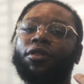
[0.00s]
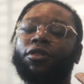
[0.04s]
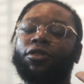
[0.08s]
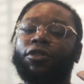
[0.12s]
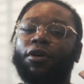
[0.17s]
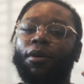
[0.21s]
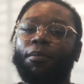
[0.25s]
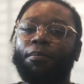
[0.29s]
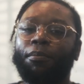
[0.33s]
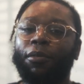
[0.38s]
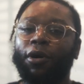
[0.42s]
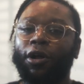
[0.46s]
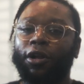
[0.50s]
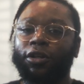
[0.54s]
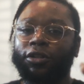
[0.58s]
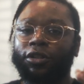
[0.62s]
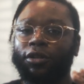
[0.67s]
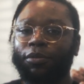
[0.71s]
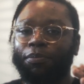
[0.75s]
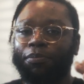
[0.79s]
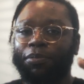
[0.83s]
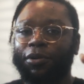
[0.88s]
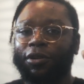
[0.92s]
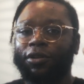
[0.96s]
the
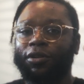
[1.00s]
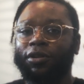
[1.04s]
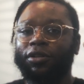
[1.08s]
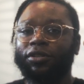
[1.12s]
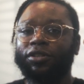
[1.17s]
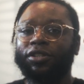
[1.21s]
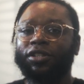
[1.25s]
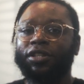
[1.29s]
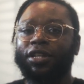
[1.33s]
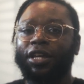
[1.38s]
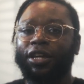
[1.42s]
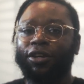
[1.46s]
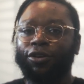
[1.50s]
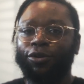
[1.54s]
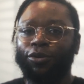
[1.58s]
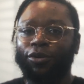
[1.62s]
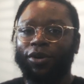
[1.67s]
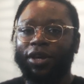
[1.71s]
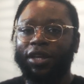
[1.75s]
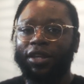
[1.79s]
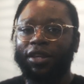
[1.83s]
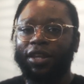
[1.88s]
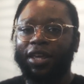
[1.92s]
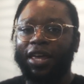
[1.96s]
multiples that you
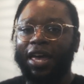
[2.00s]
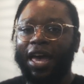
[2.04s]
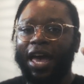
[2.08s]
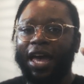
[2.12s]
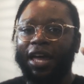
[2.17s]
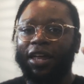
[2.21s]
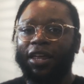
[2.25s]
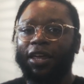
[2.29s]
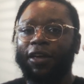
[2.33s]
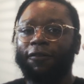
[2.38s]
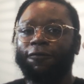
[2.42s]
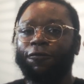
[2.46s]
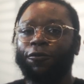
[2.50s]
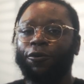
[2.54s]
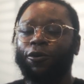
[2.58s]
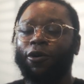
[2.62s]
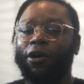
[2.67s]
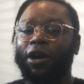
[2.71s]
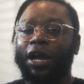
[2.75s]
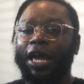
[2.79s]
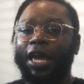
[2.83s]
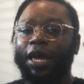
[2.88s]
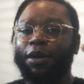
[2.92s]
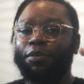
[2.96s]
can get if you
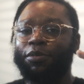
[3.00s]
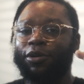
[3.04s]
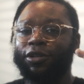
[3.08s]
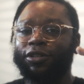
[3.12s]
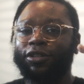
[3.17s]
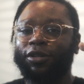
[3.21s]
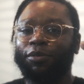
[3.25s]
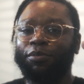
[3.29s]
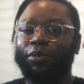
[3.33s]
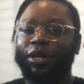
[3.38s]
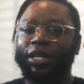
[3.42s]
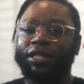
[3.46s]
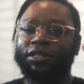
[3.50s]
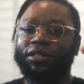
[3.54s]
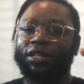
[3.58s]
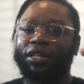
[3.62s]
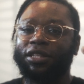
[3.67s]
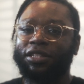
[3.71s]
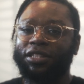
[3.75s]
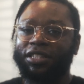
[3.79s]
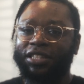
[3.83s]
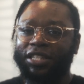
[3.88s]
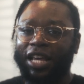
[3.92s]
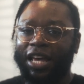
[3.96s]
are able to be
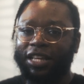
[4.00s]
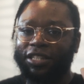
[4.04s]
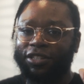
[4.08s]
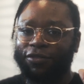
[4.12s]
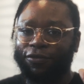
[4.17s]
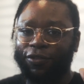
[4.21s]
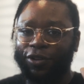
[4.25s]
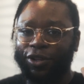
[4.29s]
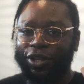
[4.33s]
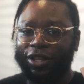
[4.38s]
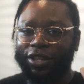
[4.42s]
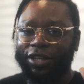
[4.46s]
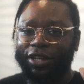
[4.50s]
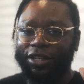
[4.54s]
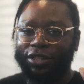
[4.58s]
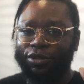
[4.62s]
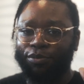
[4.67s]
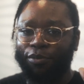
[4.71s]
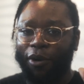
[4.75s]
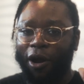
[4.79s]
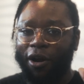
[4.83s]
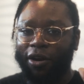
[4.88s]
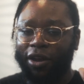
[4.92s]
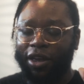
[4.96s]
successful in this
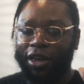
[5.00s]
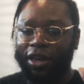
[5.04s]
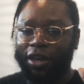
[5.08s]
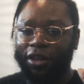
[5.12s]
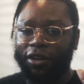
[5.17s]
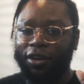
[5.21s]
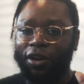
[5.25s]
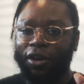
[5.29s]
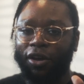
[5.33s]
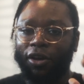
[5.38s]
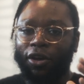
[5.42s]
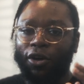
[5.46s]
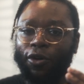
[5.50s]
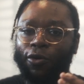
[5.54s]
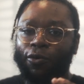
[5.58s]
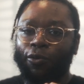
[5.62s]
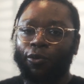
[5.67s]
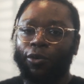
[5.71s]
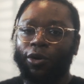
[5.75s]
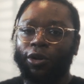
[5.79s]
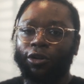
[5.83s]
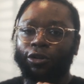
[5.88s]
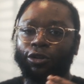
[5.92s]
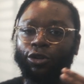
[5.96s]
market
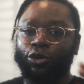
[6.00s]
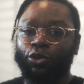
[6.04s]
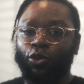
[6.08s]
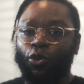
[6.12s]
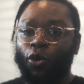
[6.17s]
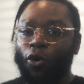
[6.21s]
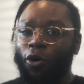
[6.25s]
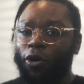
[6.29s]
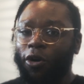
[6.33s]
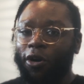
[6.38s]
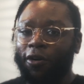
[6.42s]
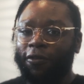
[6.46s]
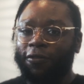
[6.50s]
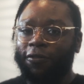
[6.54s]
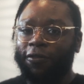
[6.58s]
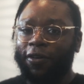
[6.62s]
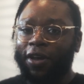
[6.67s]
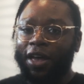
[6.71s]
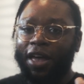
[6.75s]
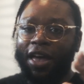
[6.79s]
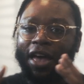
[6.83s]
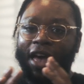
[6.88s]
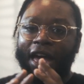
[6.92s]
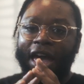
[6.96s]
will dwarf
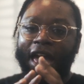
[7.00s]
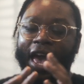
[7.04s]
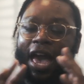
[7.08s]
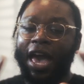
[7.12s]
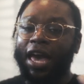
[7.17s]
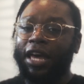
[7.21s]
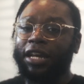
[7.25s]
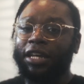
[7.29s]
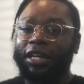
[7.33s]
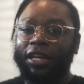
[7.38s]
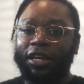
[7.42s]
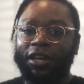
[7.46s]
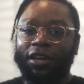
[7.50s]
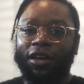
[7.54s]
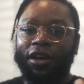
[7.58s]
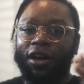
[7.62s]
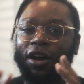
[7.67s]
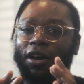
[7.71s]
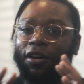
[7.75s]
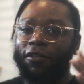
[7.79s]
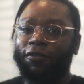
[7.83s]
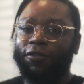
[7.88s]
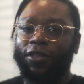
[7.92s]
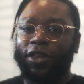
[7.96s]
any
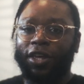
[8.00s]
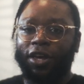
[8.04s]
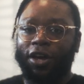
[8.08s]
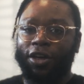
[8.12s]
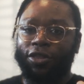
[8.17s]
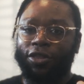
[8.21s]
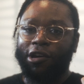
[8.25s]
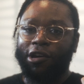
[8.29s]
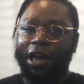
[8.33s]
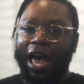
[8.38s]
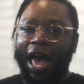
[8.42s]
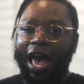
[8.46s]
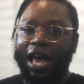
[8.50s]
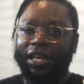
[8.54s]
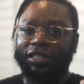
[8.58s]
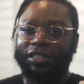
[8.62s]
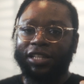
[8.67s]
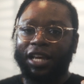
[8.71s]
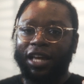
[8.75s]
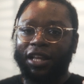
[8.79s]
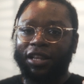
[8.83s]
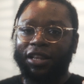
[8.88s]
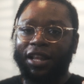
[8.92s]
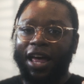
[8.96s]
of the
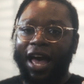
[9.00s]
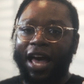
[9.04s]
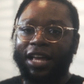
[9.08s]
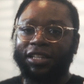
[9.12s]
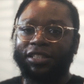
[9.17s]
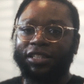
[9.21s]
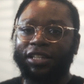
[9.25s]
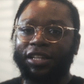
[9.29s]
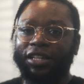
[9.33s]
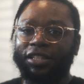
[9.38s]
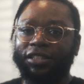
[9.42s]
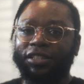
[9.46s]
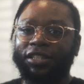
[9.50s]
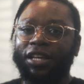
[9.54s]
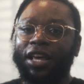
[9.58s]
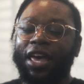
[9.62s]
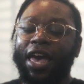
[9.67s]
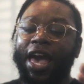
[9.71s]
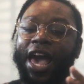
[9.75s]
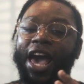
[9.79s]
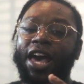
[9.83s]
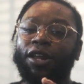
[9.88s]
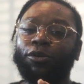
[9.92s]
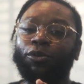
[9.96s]
asset classes
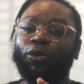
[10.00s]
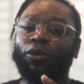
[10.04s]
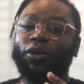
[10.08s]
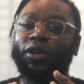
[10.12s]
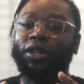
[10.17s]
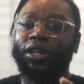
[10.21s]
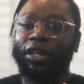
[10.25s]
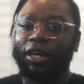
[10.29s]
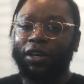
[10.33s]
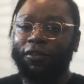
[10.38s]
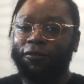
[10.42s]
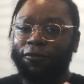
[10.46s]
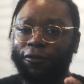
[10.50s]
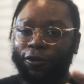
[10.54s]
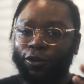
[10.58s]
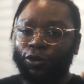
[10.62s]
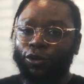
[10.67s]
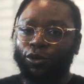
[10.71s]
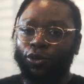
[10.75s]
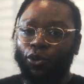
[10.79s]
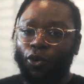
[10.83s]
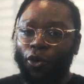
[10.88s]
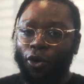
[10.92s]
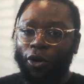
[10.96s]
and will
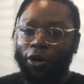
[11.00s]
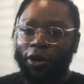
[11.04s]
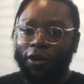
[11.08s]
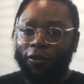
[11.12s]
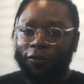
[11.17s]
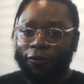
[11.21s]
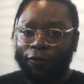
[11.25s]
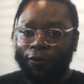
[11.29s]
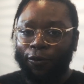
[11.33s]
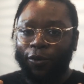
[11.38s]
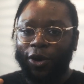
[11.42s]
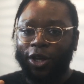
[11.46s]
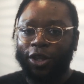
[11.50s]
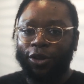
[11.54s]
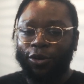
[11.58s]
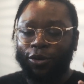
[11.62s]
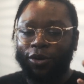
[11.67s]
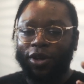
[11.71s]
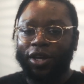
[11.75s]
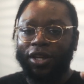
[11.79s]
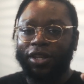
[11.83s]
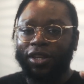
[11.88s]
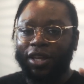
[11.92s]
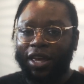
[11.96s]
even dwarf what you
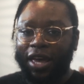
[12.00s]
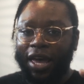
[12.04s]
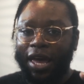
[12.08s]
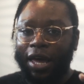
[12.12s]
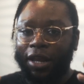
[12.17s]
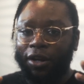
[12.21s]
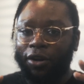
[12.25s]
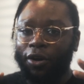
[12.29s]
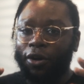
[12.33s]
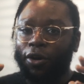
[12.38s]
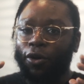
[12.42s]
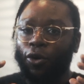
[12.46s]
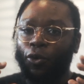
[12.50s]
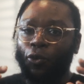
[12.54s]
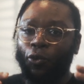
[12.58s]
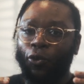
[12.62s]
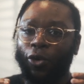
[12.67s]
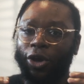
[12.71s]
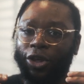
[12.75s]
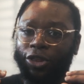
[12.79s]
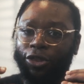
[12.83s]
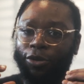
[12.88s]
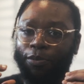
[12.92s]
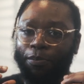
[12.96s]
can get
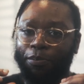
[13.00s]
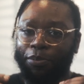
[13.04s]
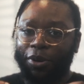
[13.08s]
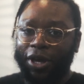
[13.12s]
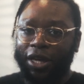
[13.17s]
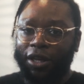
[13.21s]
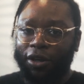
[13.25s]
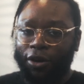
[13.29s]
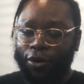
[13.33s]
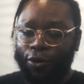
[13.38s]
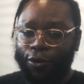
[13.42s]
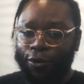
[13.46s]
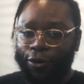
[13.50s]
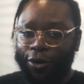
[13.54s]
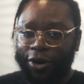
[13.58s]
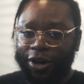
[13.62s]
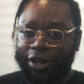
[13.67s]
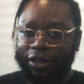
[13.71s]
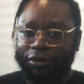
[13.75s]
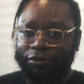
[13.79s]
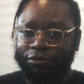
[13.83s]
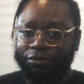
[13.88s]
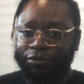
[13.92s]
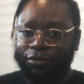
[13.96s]
with
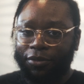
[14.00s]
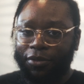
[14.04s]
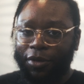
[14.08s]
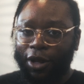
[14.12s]
Bitcoin.